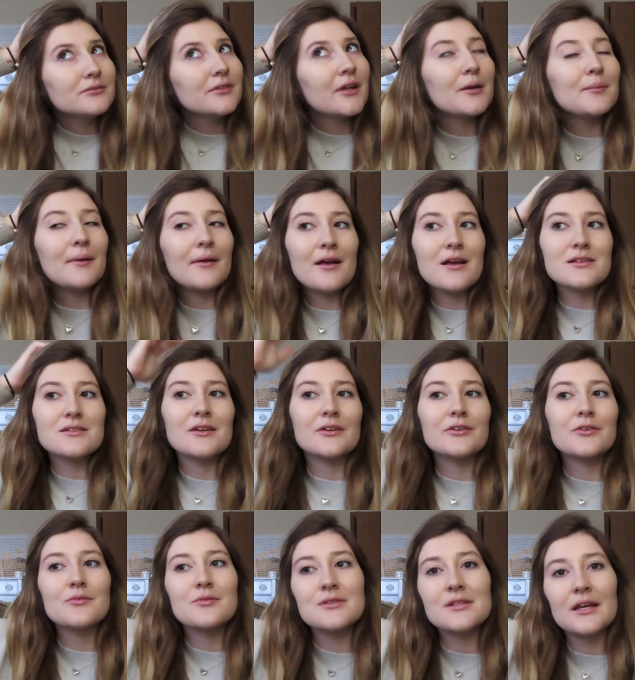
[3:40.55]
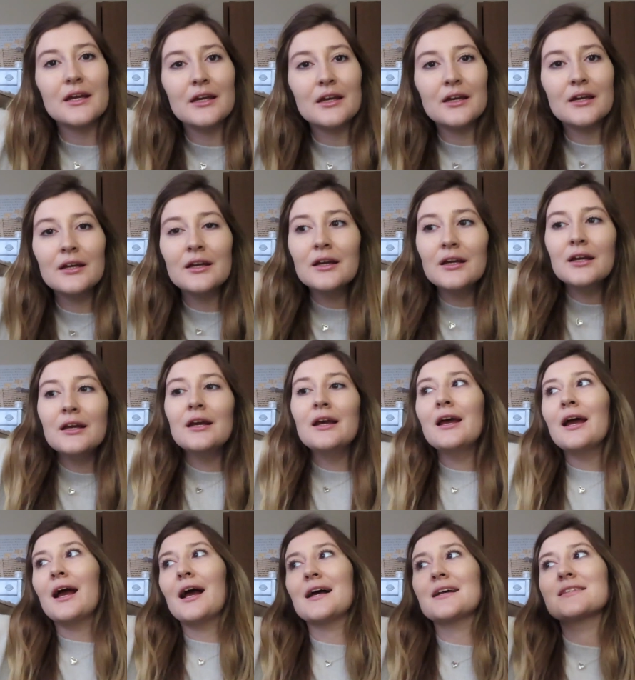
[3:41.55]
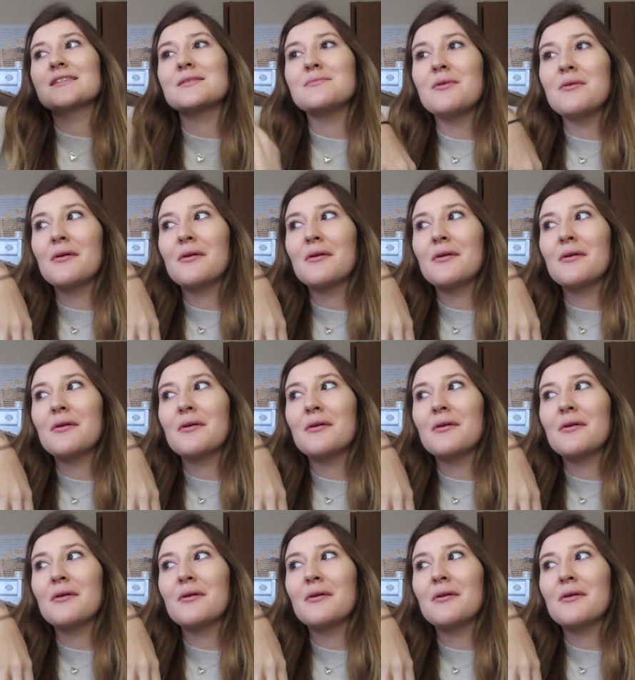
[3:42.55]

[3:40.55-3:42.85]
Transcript: Like my last doctor was like asking